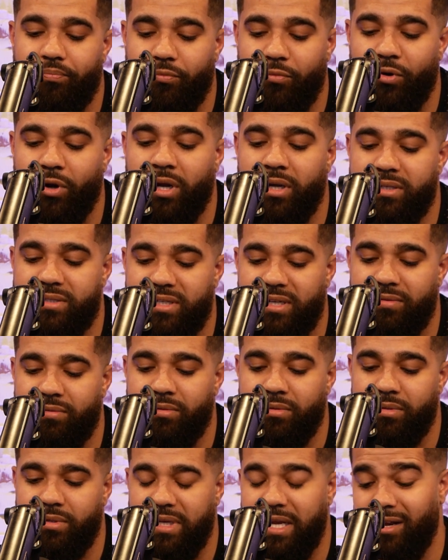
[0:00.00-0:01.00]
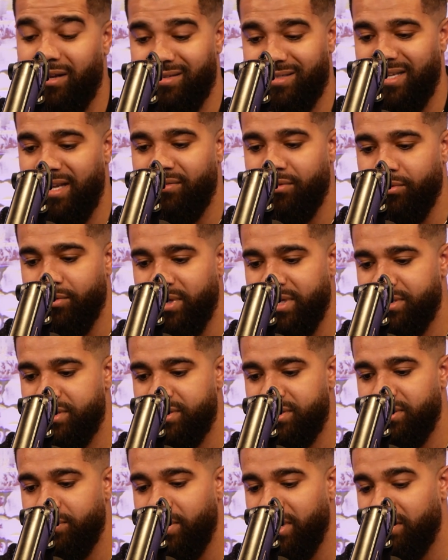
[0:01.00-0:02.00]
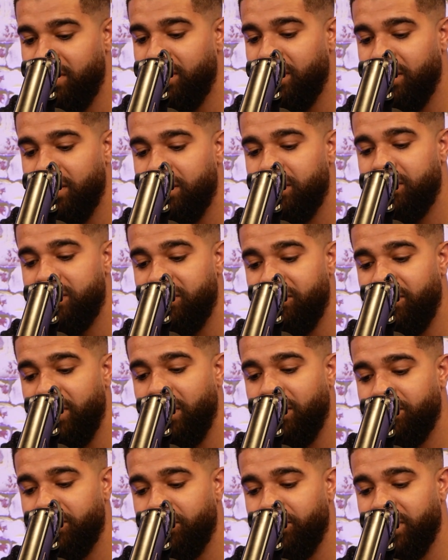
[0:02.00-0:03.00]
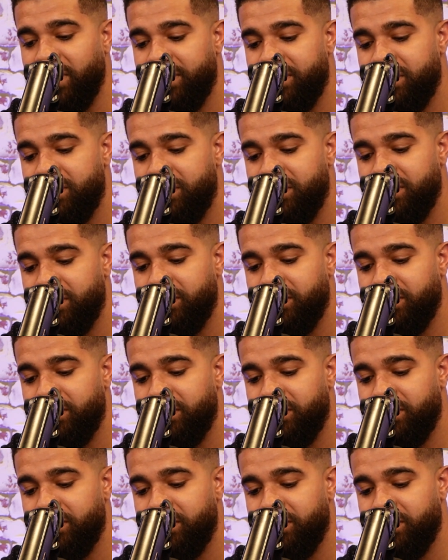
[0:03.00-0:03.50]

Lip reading: right, not save the relationship. I think it developed the relationship